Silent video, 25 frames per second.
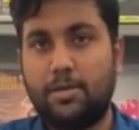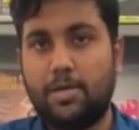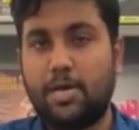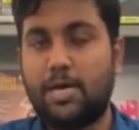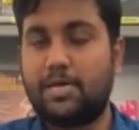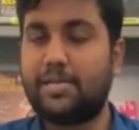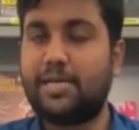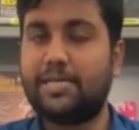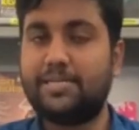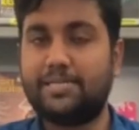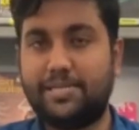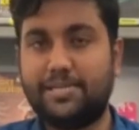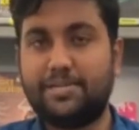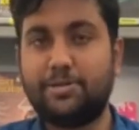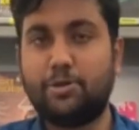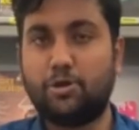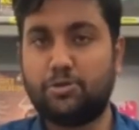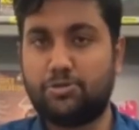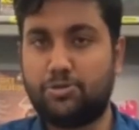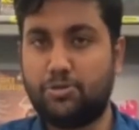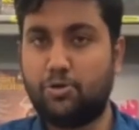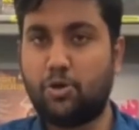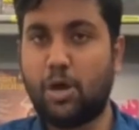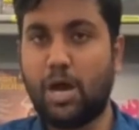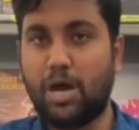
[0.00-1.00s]
and I did
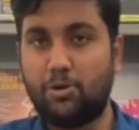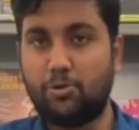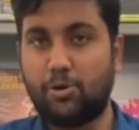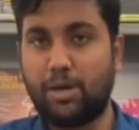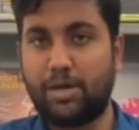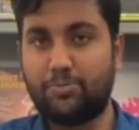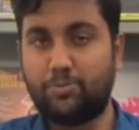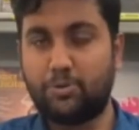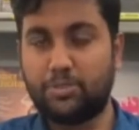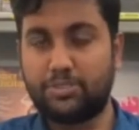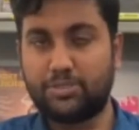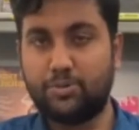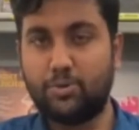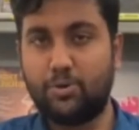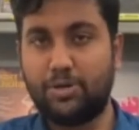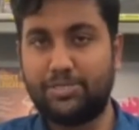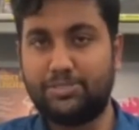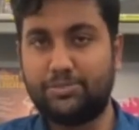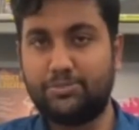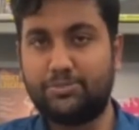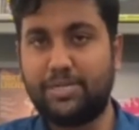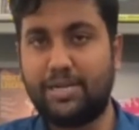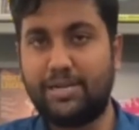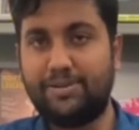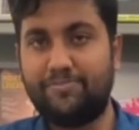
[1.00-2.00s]
not know how I was going
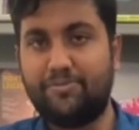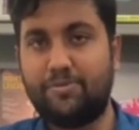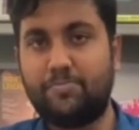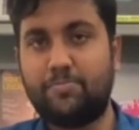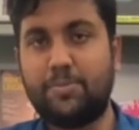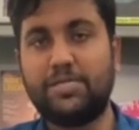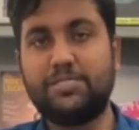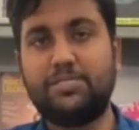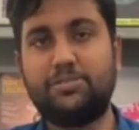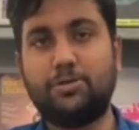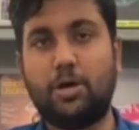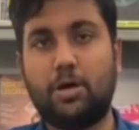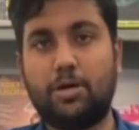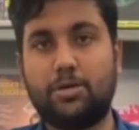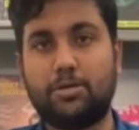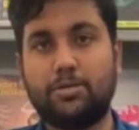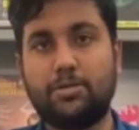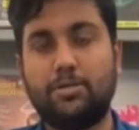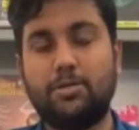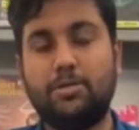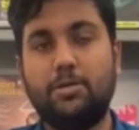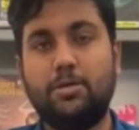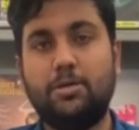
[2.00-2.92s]
to deliver my talk.